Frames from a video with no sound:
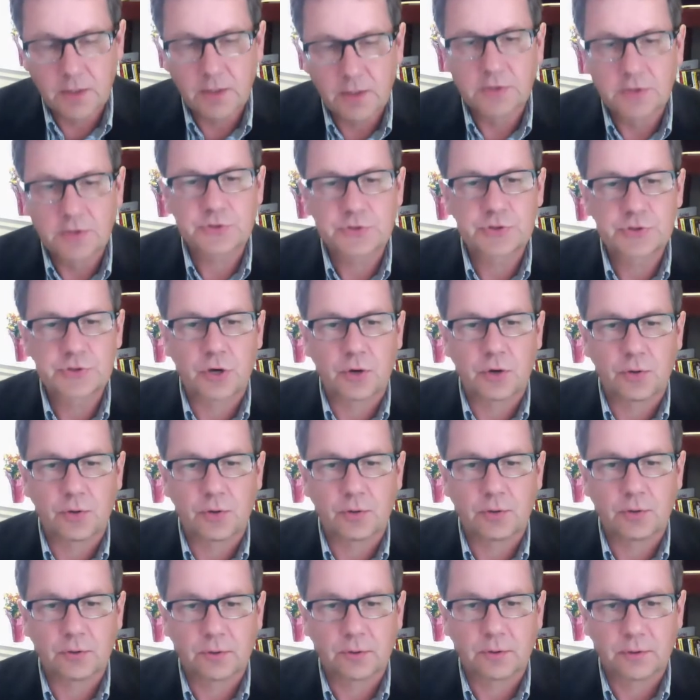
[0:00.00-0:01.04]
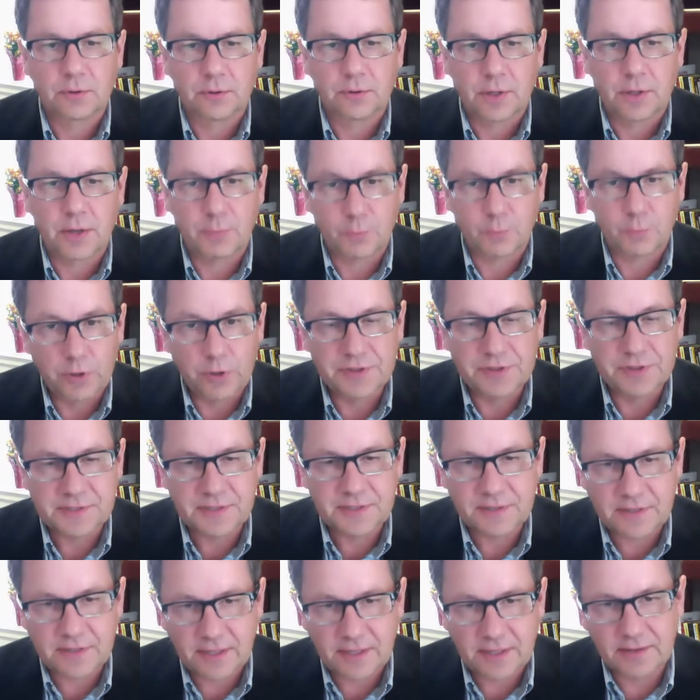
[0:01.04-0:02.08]
So, and what is
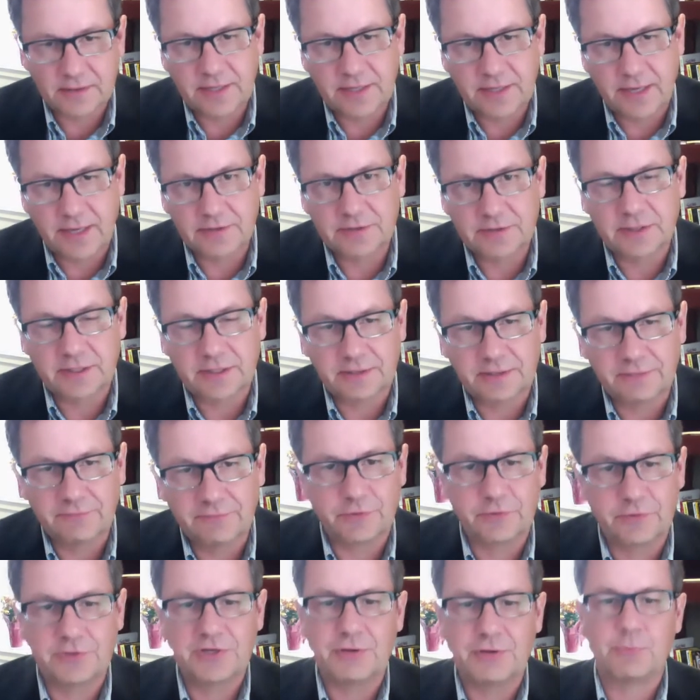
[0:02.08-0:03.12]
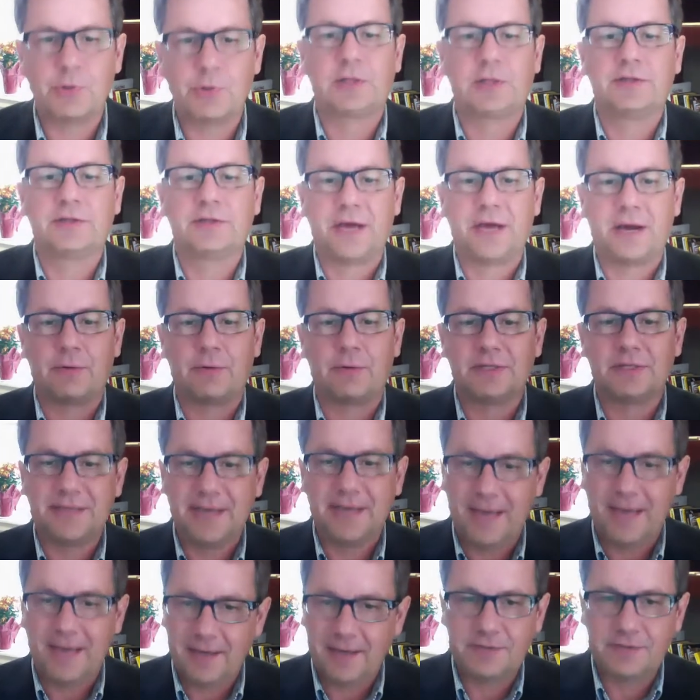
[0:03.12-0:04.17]
it that it can't deliver? Well, now it
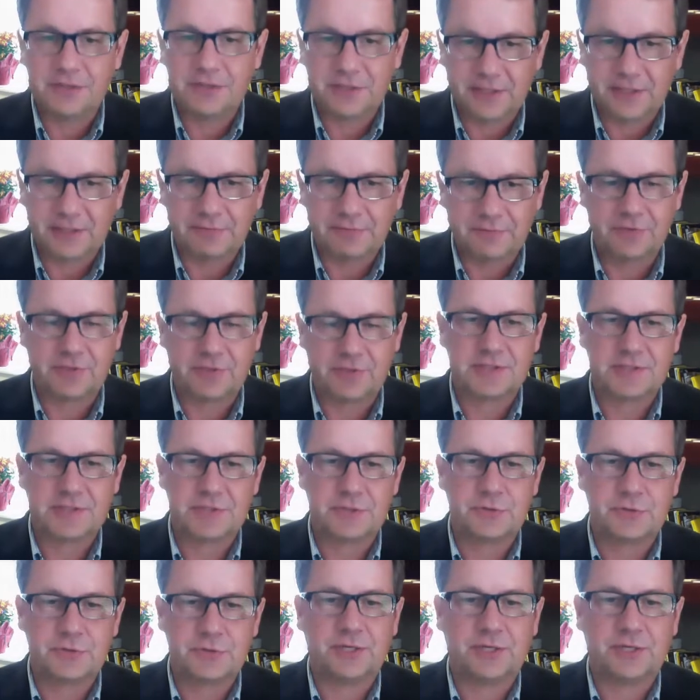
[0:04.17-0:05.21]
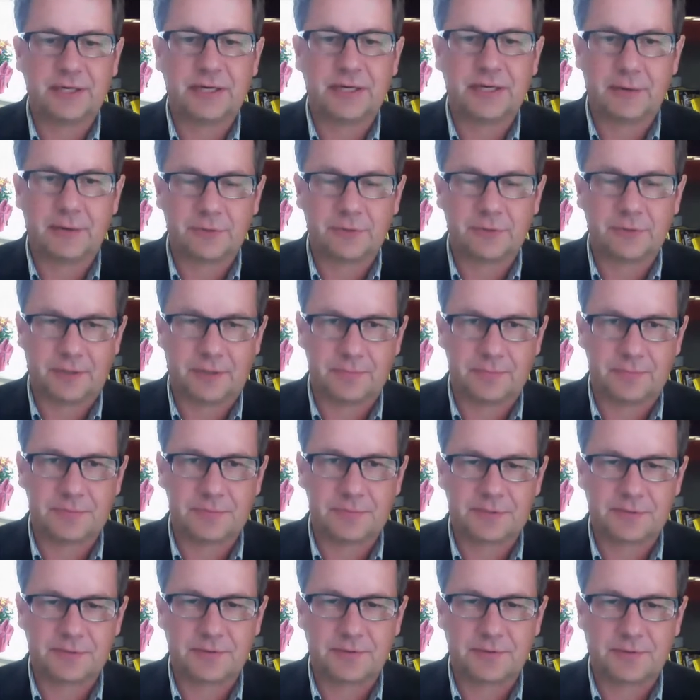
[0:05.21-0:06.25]
can't deliver these unique
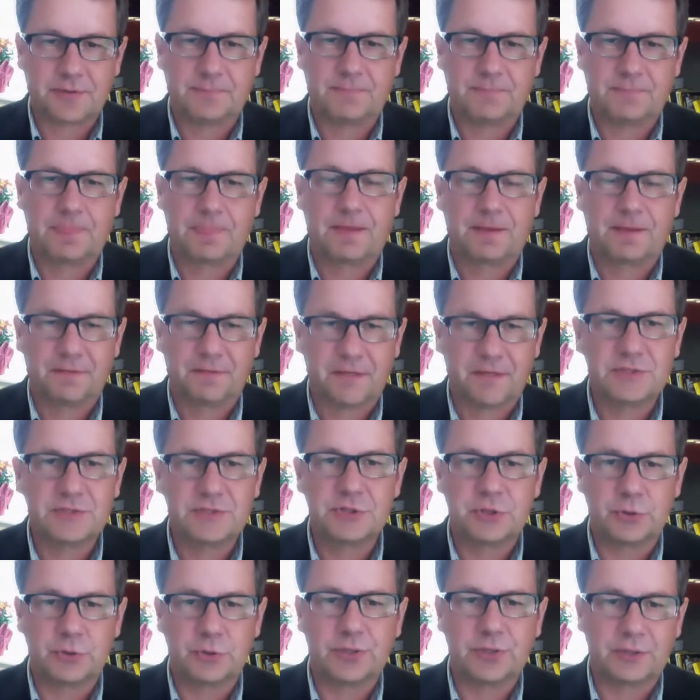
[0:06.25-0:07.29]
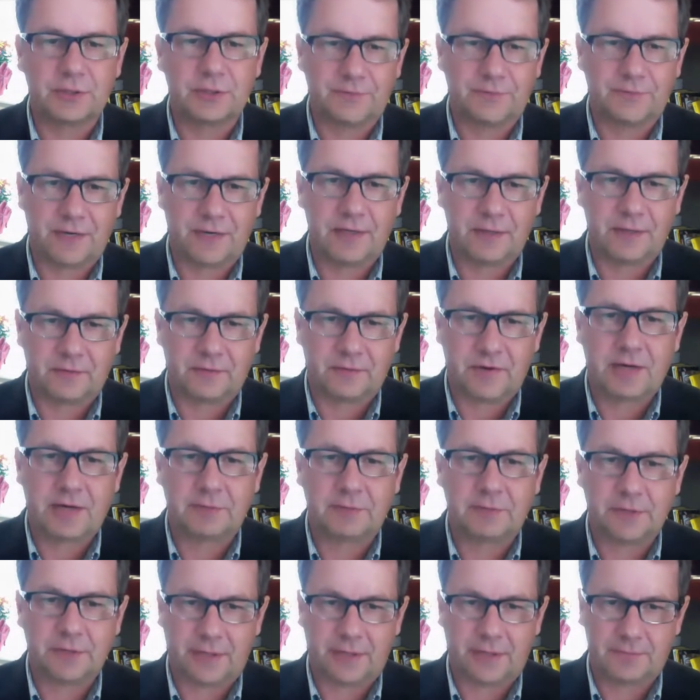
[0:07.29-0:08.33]
outcomes, these new innovative
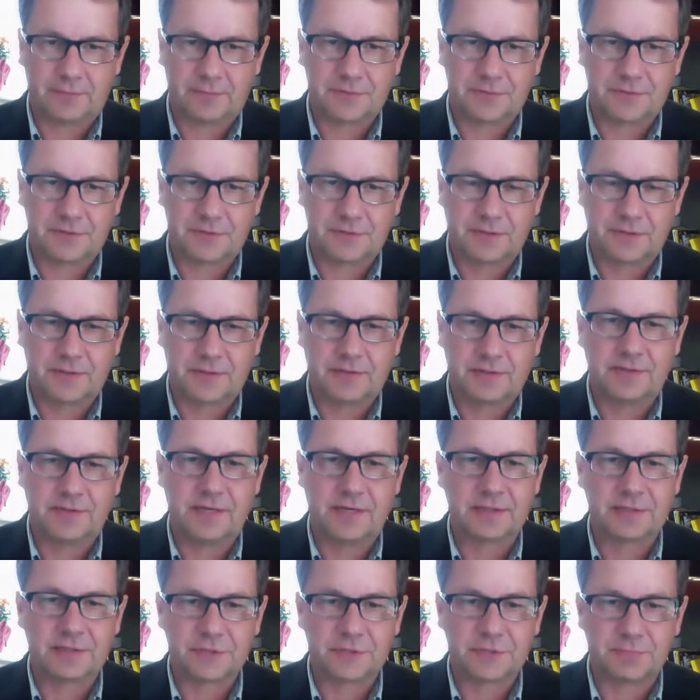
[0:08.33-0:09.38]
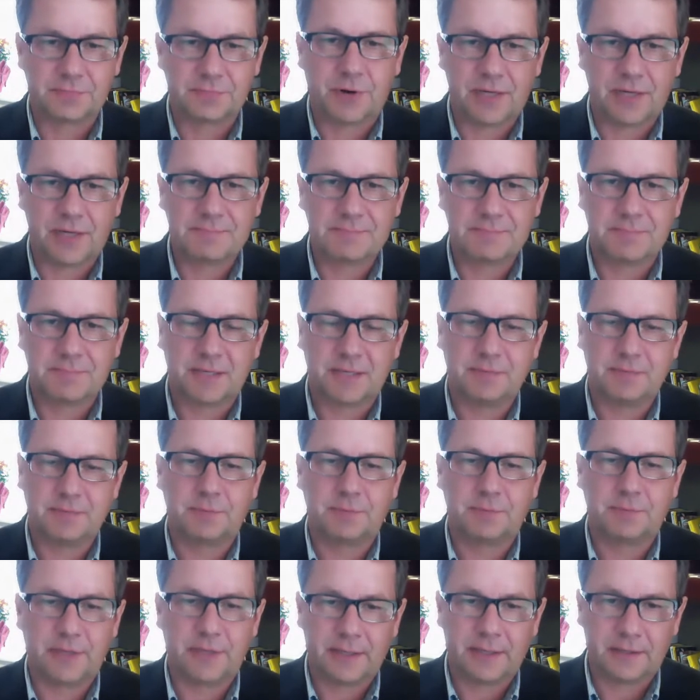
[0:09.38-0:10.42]
outcomes that surprise
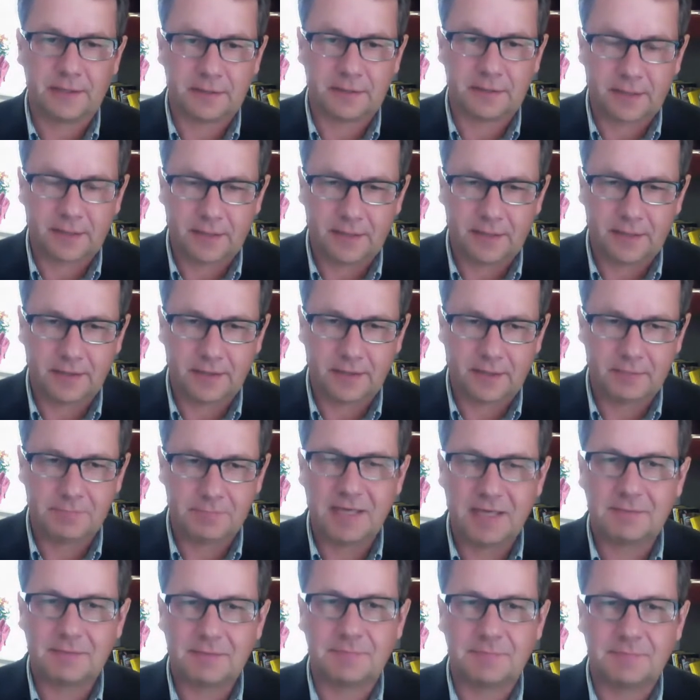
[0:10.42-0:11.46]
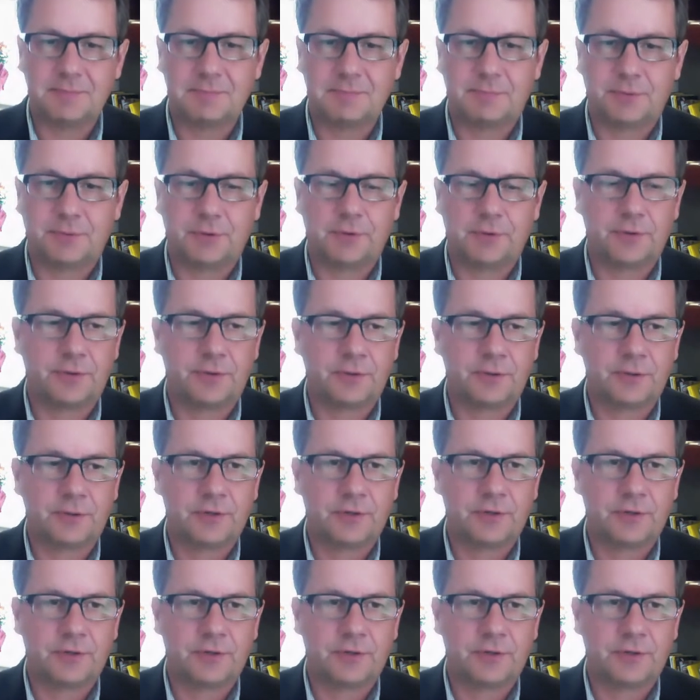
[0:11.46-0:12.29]
people and make people